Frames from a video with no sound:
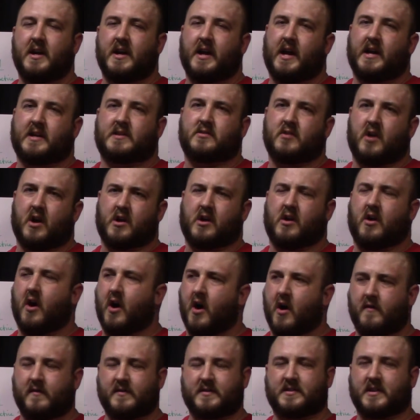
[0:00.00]
it's not going to
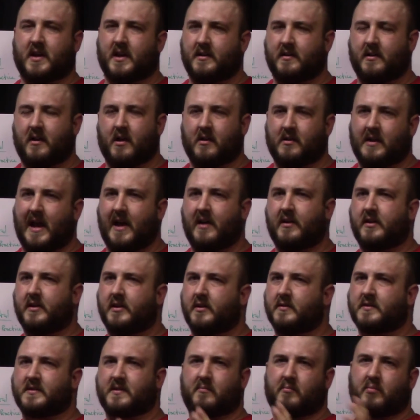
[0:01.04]
all of a sudden allow you to
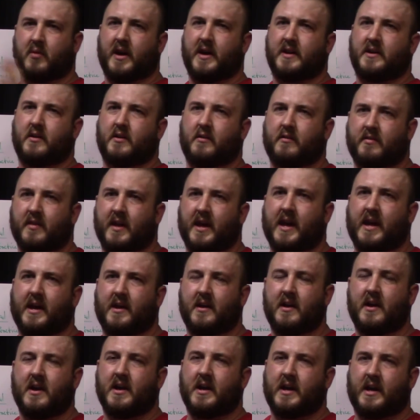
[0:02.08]
do some brand new
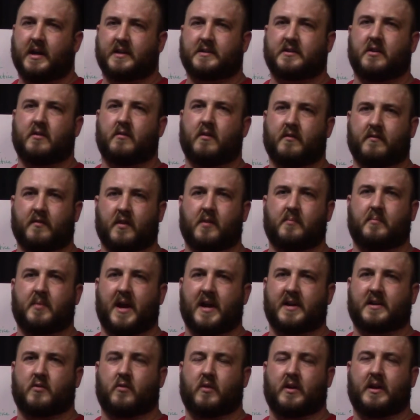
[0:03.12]
thing. It's going to revert
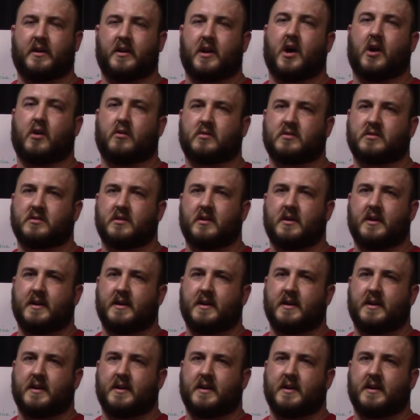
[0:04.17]
back to what it knows.